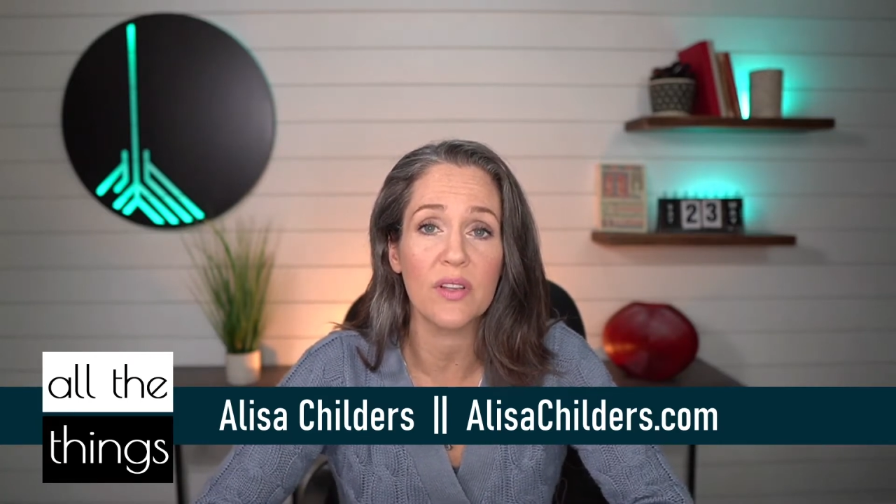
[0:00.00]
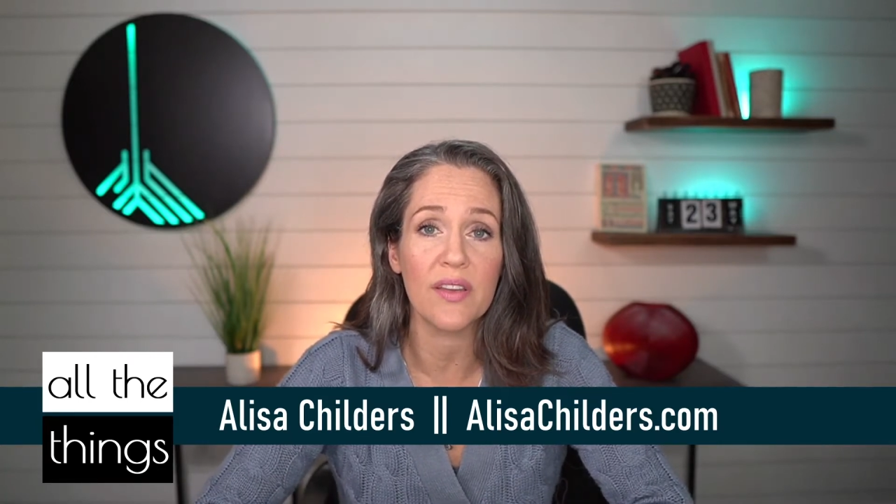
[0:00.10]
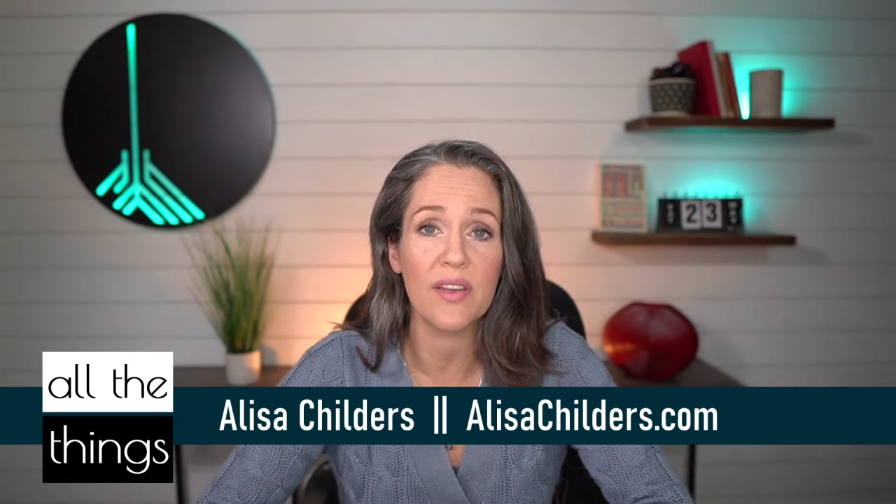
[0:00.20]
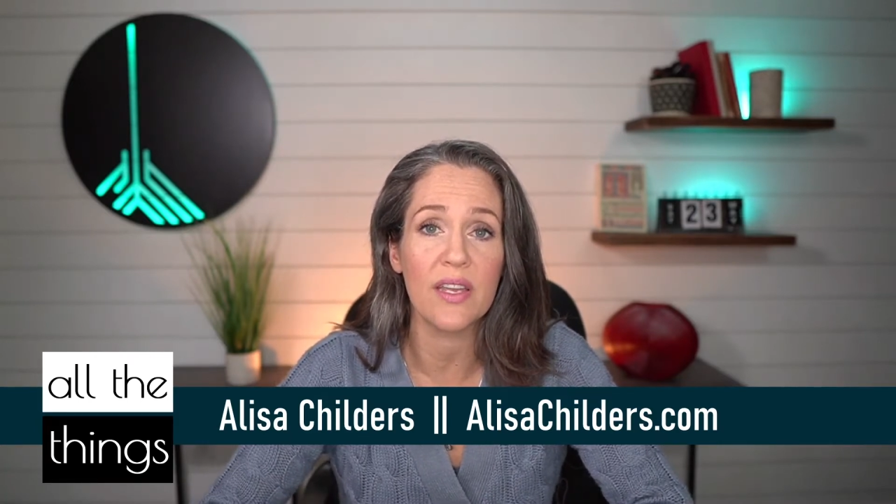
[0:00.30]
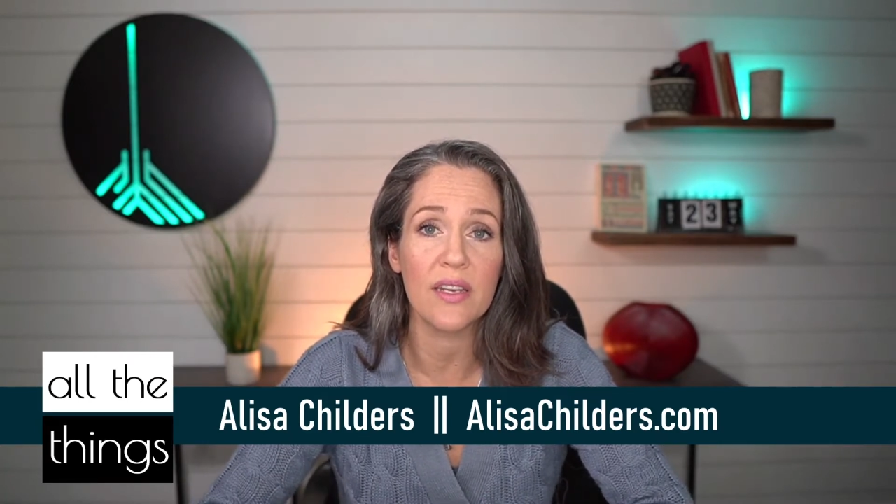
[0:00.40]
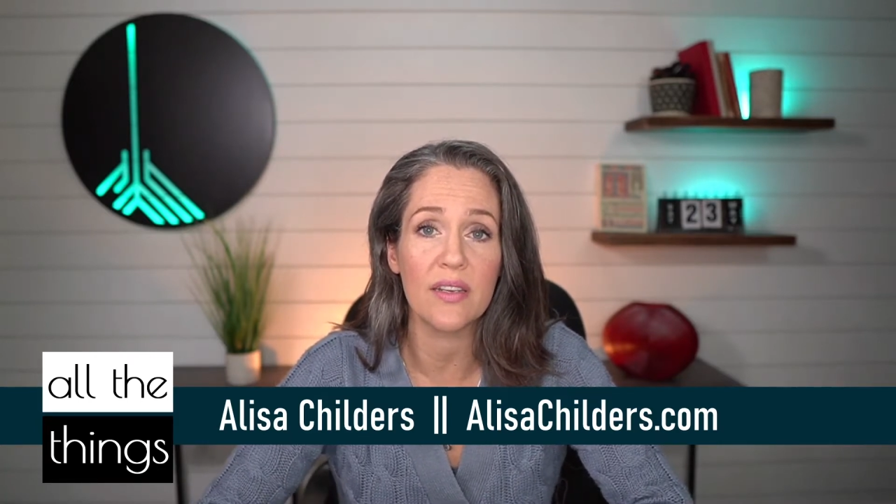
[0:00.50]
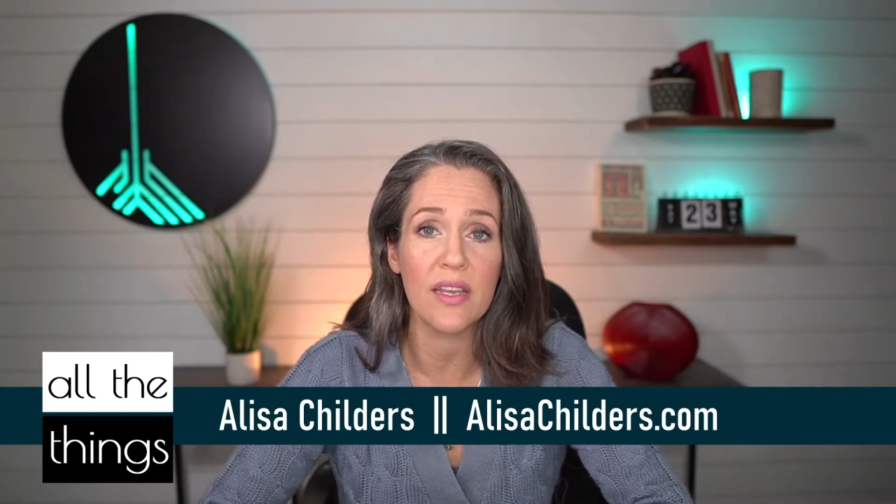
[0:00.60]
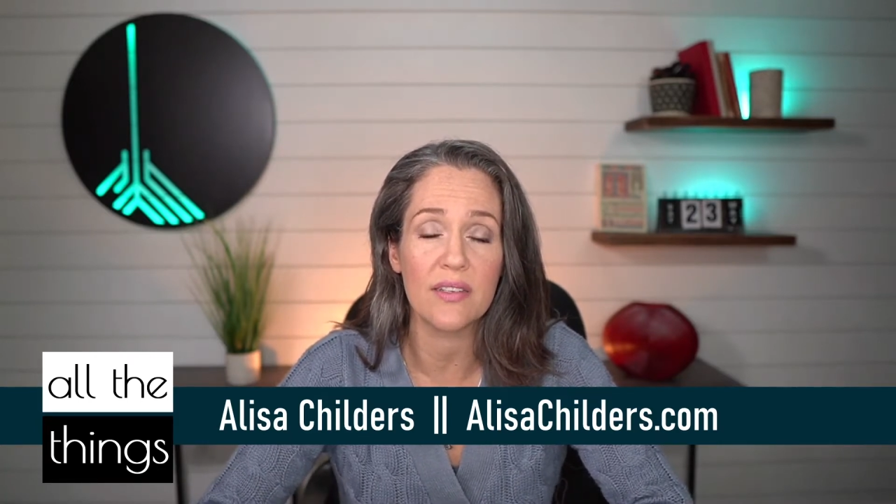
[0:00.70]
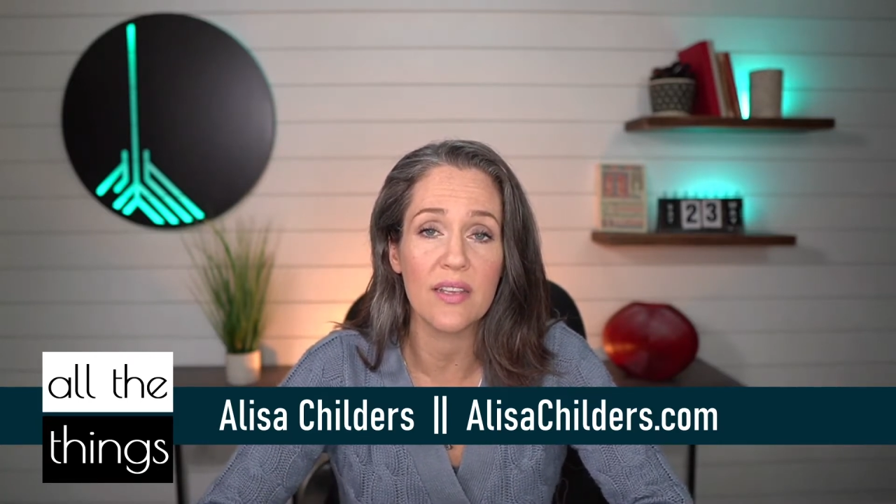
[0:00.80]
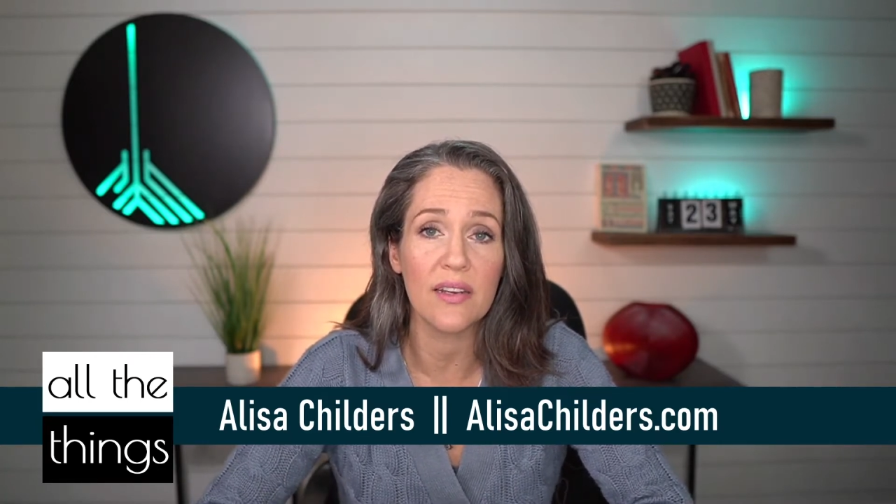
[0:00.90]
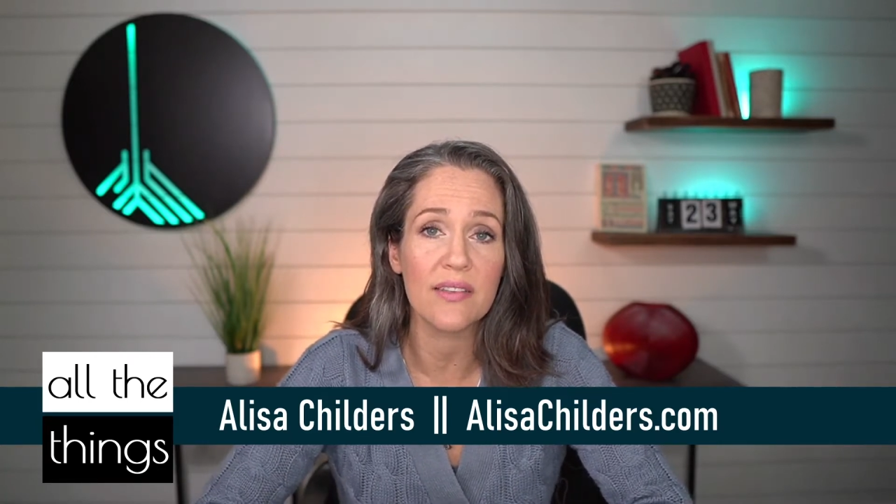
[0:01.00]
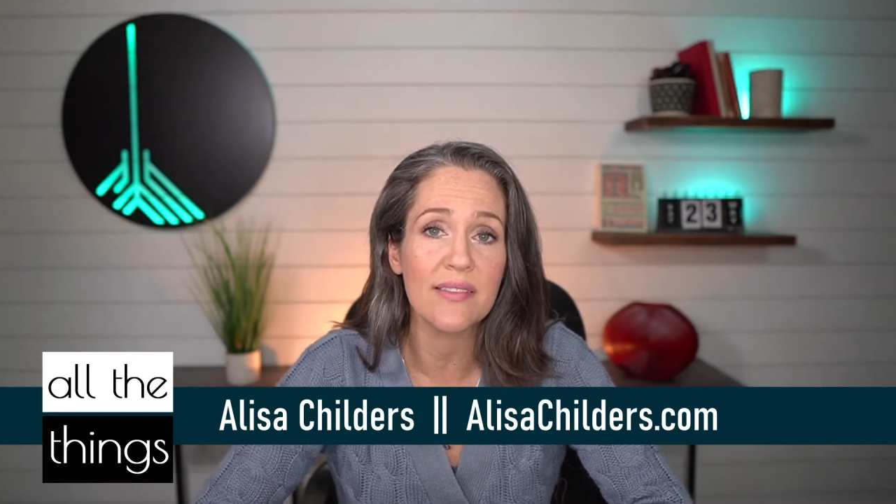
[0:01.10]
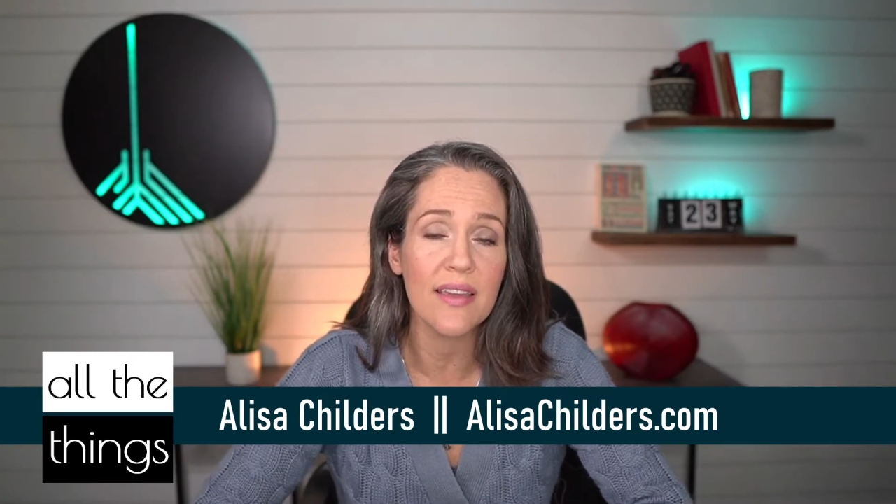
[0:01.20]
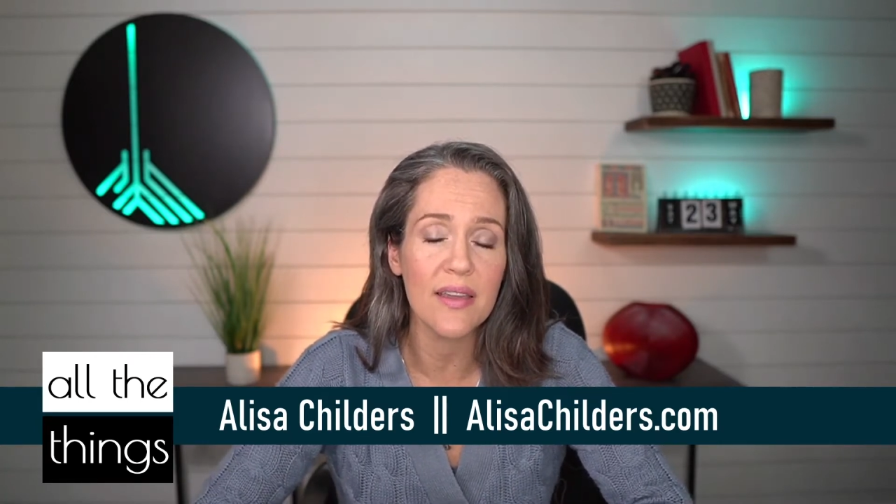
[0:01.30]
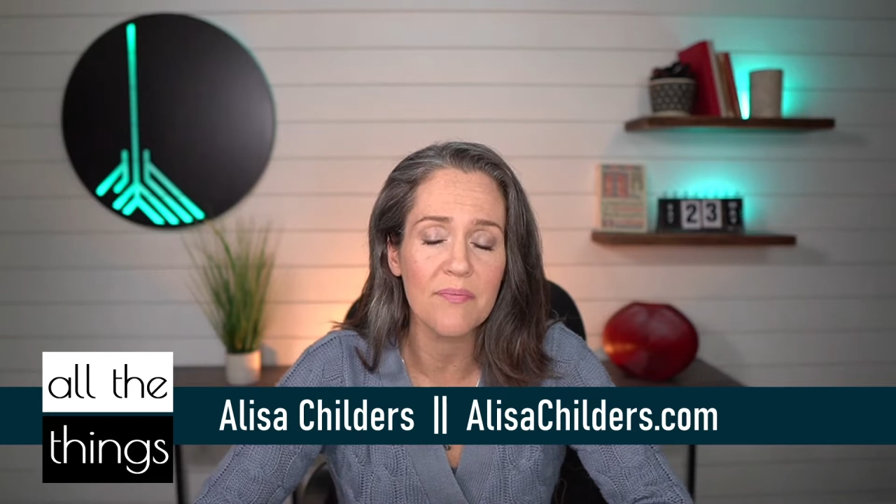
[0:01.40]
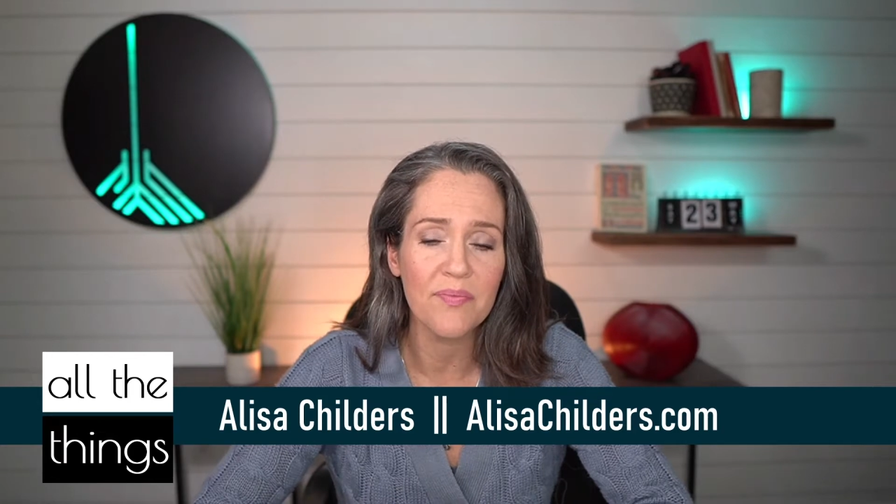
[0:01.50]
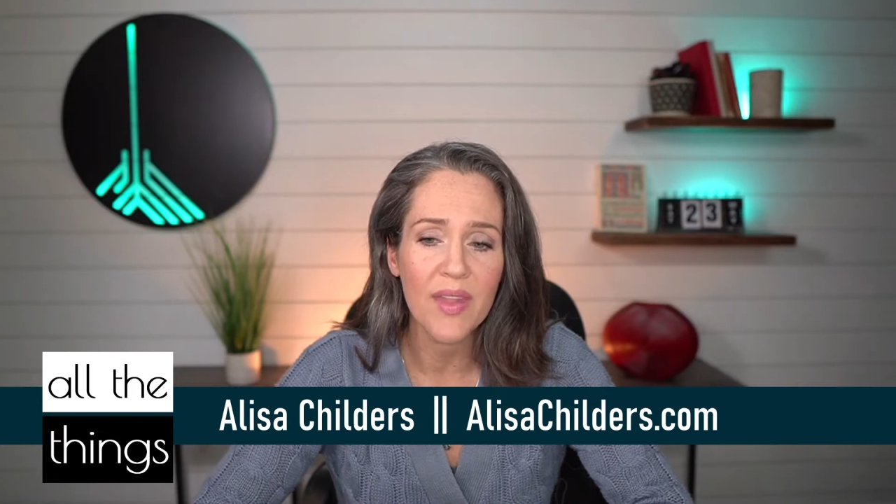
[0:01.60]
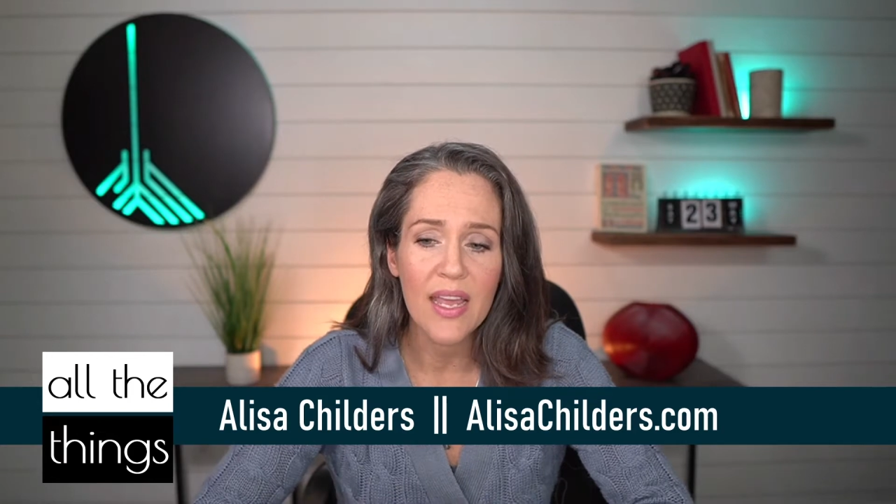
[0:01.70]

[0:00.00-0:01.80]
living in, in Tennessee.